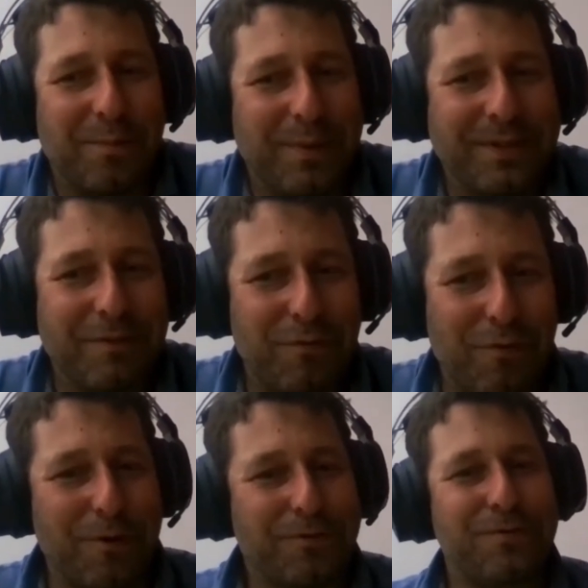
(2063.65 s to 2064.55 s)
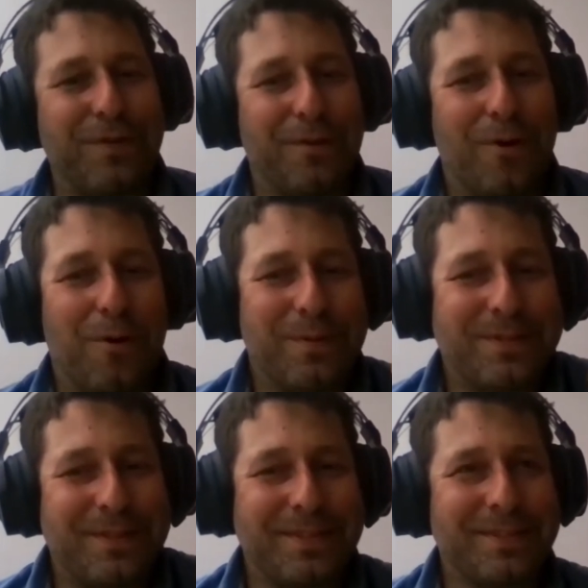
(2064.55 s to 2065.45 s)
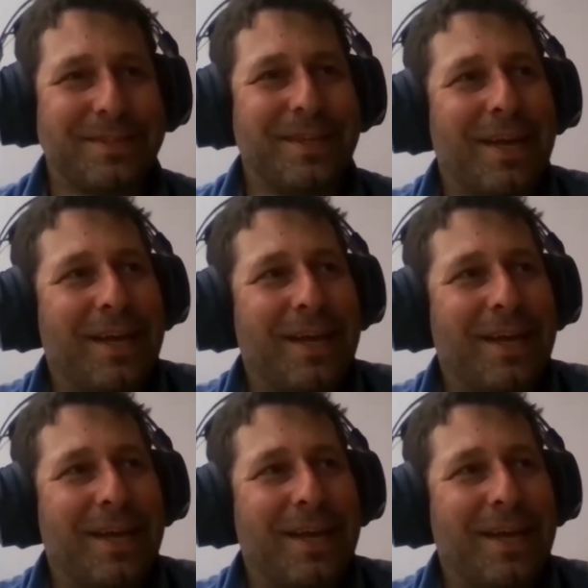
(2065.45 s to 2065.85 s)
I mean, the first thing always is